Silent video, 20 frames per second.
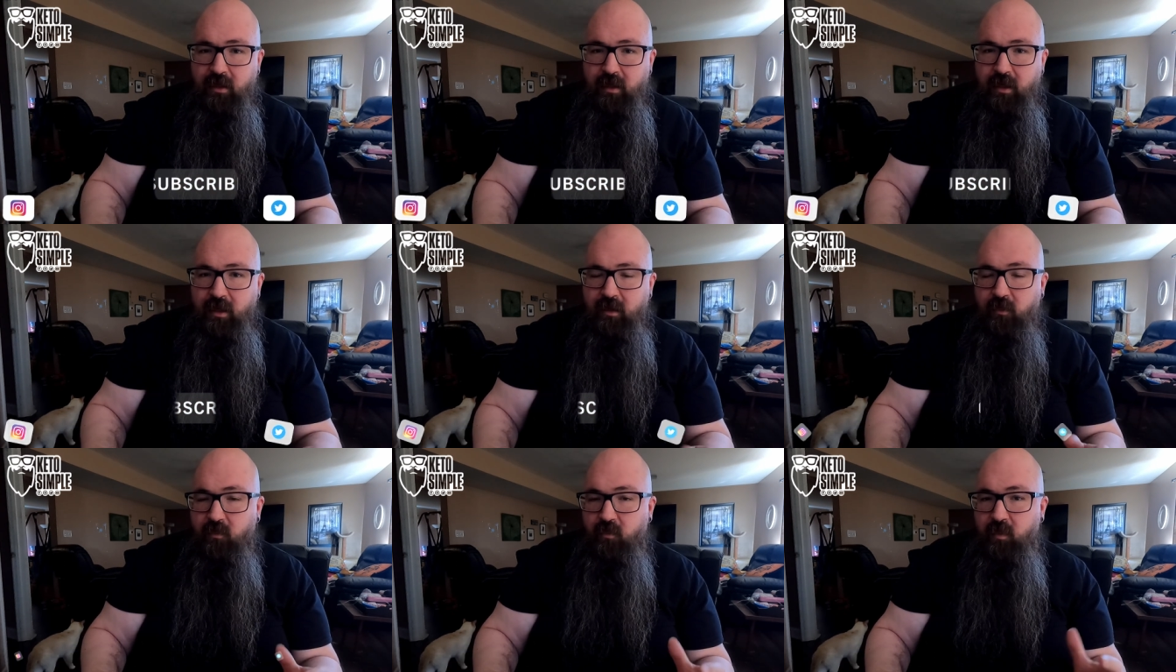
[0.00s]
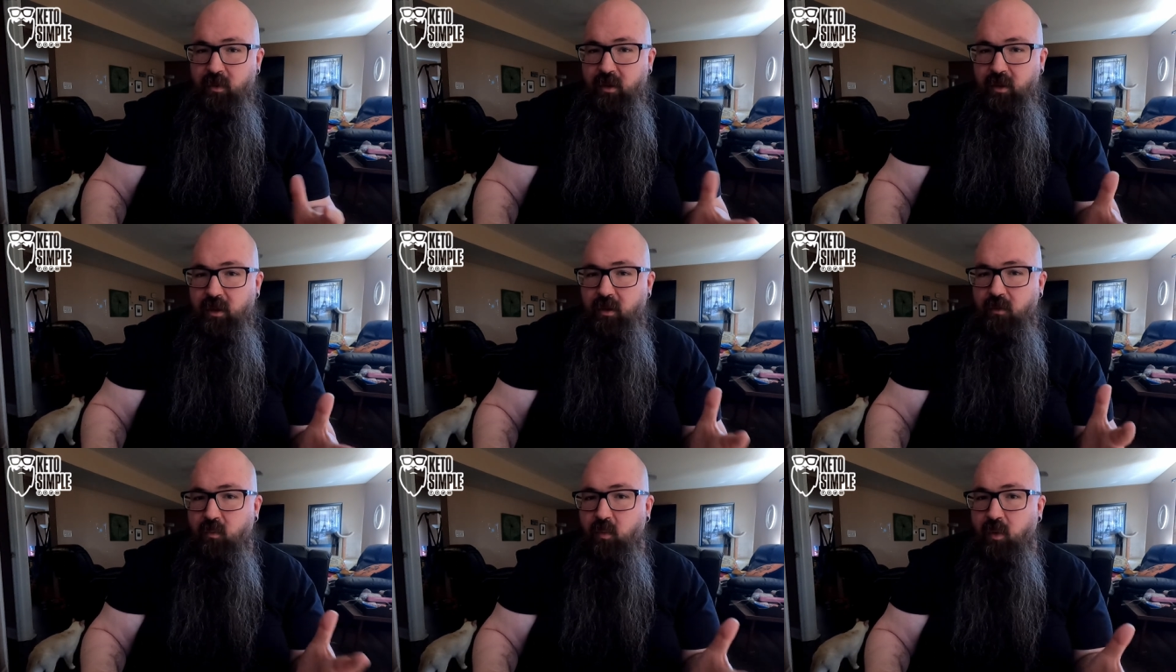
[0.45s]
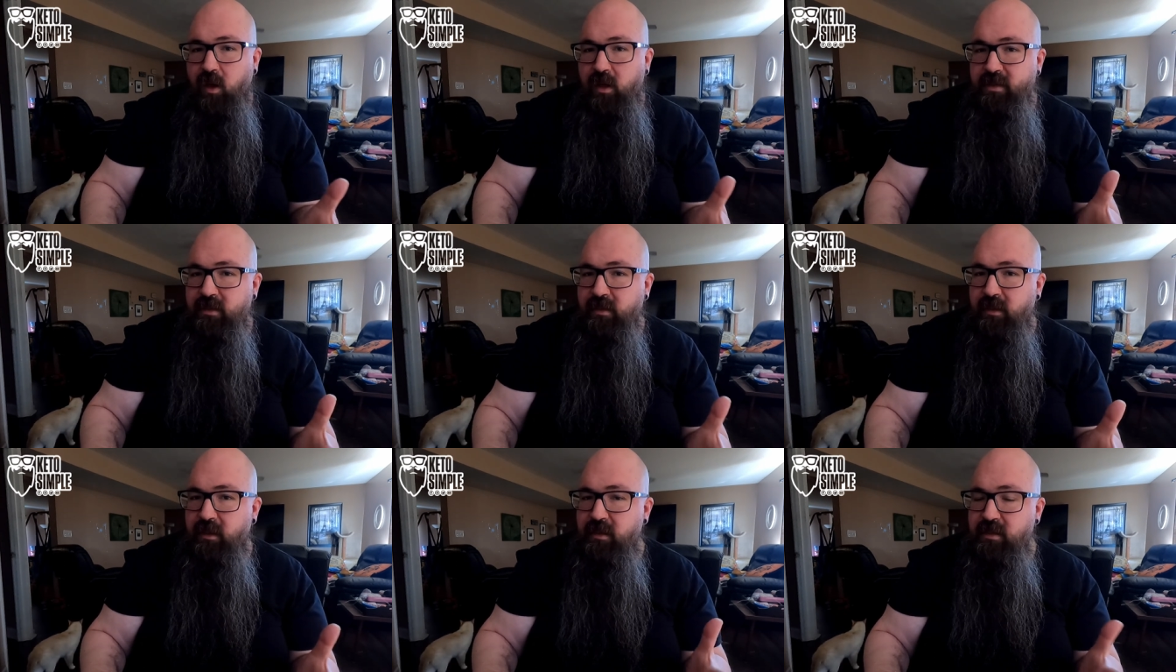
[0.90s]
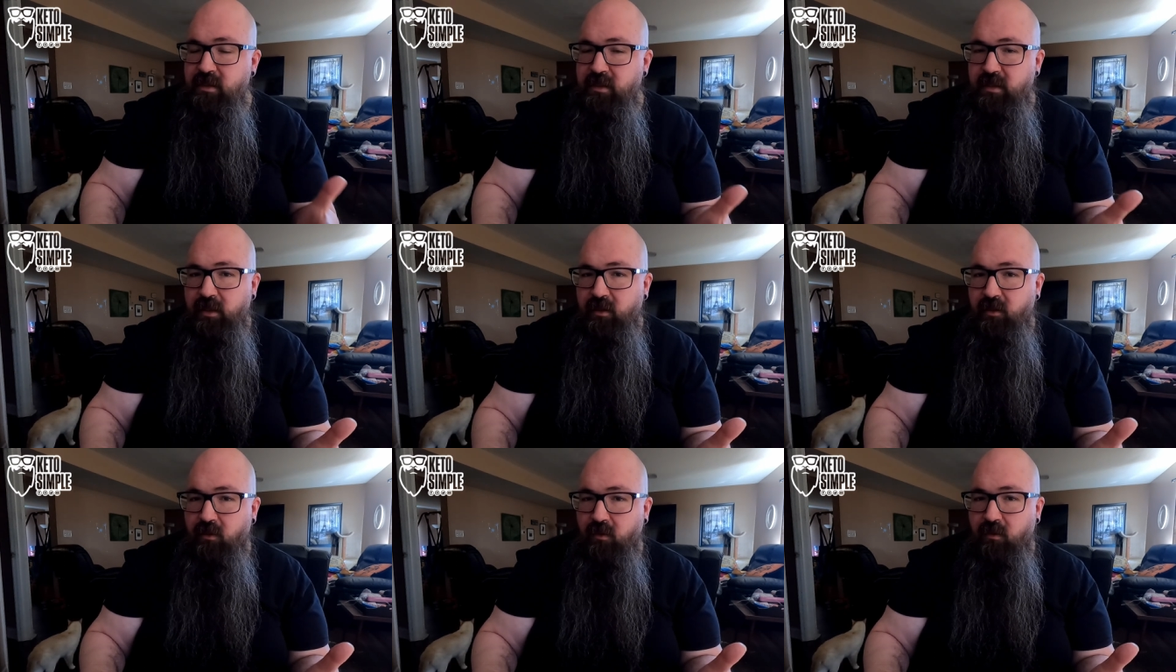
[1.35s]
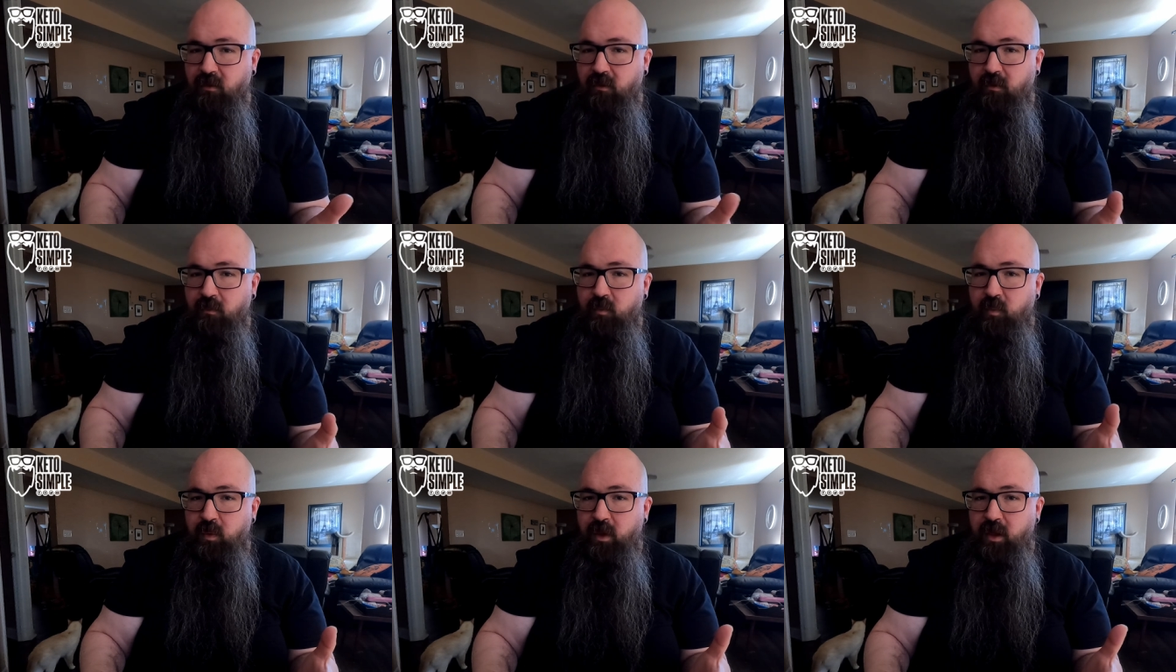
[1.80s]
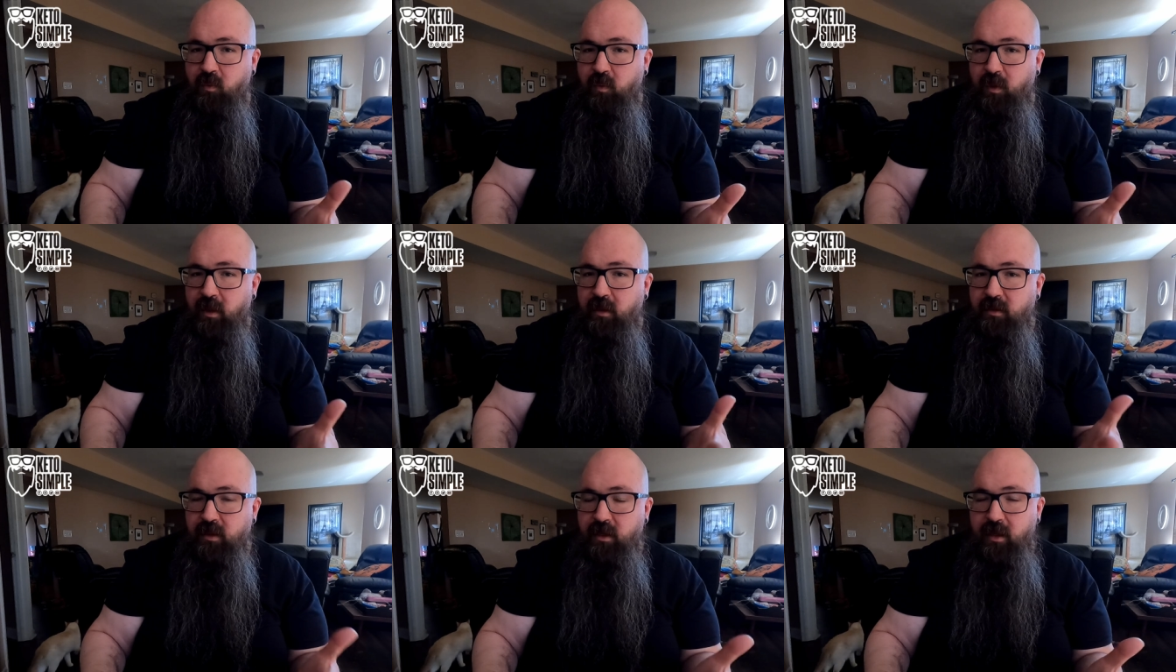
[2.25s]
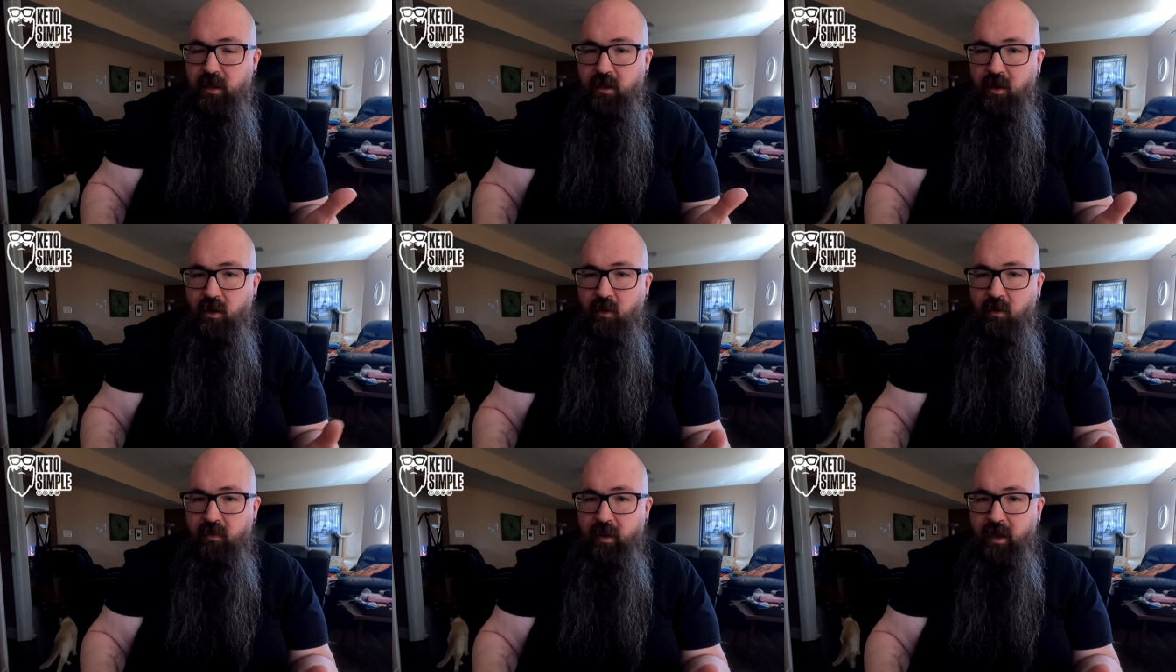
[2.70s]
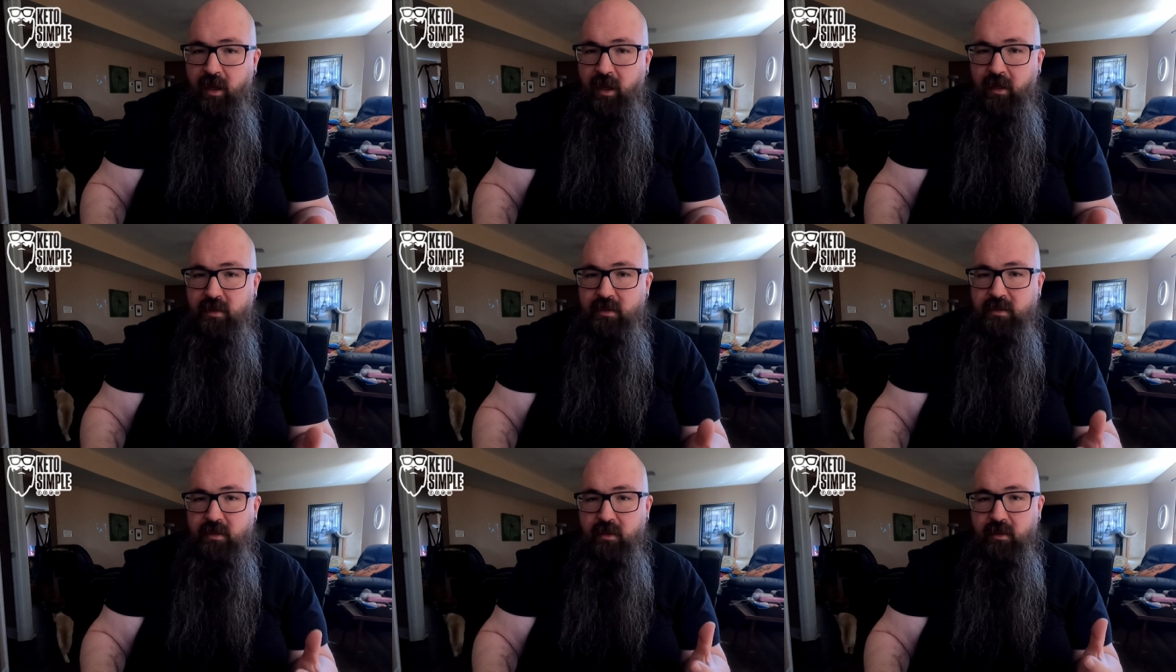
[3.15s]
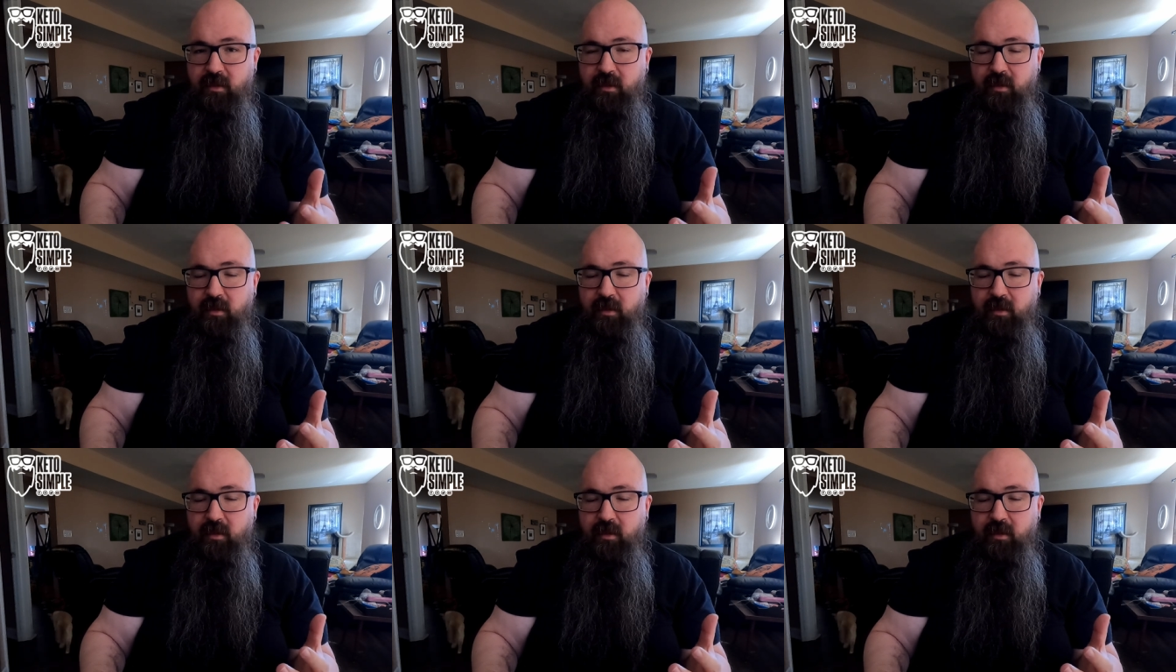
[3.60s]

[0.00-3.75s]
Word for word: And it really wasn't until we went keto that